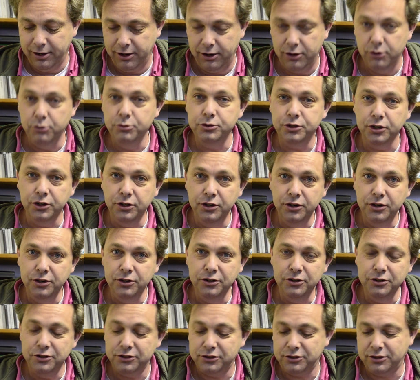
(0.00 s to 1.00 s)

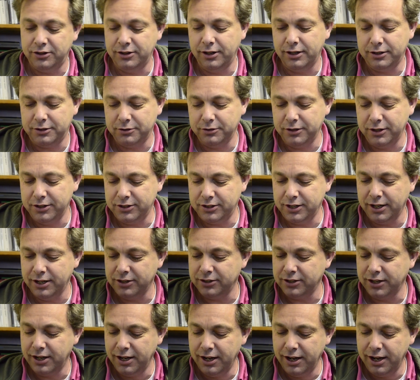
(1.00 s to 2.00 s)
Losers! That's what he
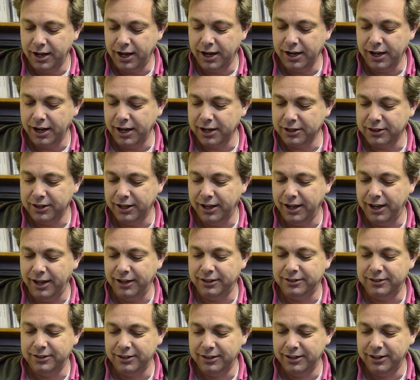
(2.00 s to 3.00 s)
says. I like
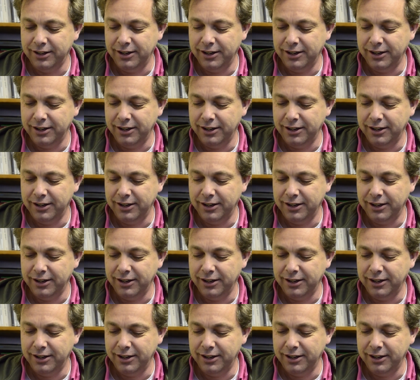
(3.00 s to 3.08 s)
that.